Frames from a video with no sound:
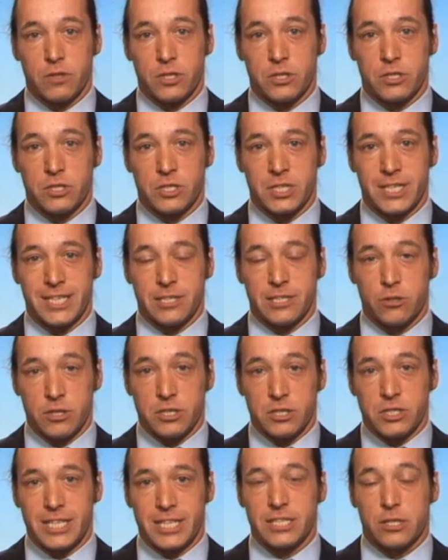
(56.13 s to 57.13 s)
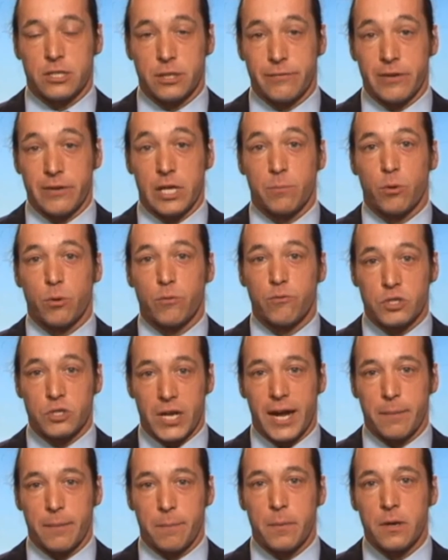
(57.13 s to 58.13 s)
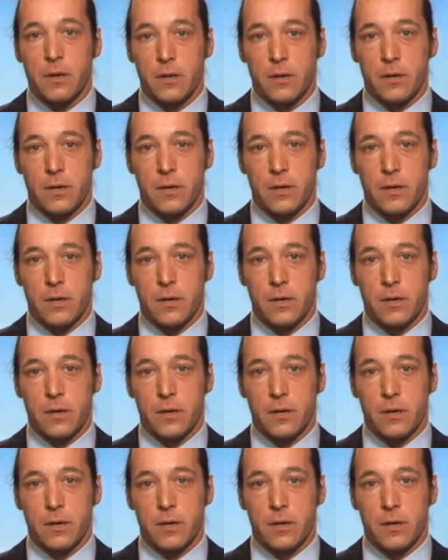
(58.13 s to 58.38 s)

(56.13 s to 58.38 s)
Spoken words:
the disease, so the disease can develop over time.